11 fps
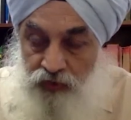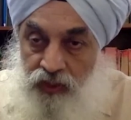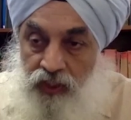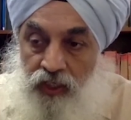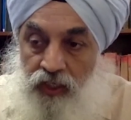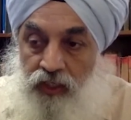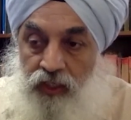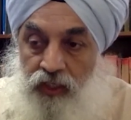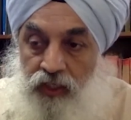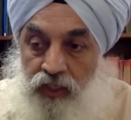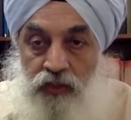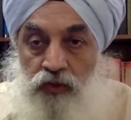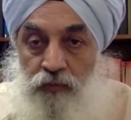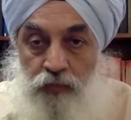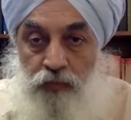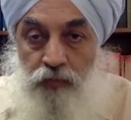It's on the pure
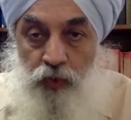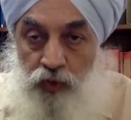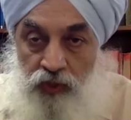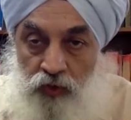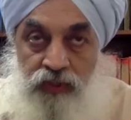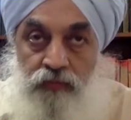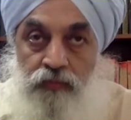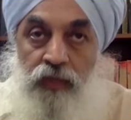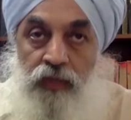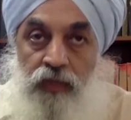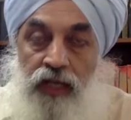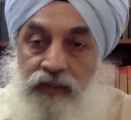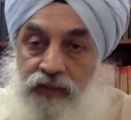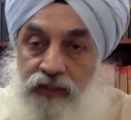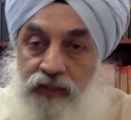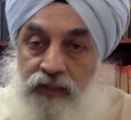economics. As I said, the
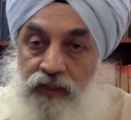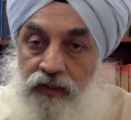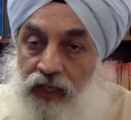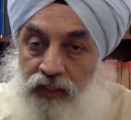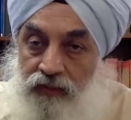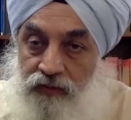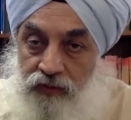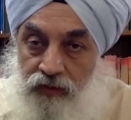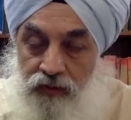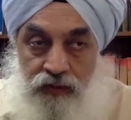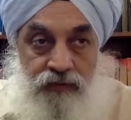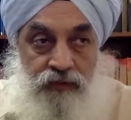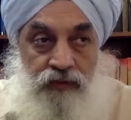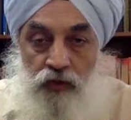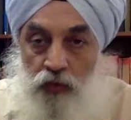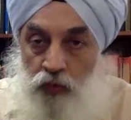land is
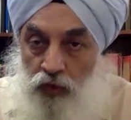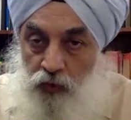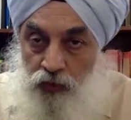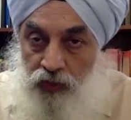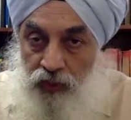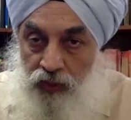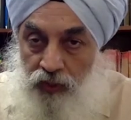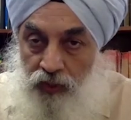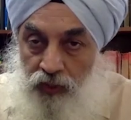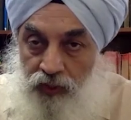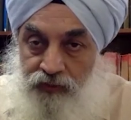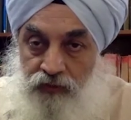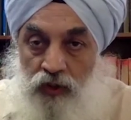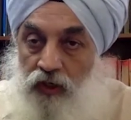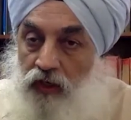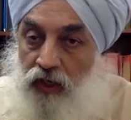not utilized or
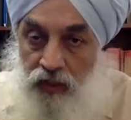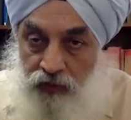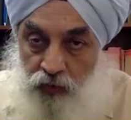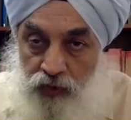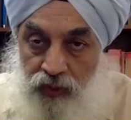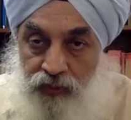underutilized,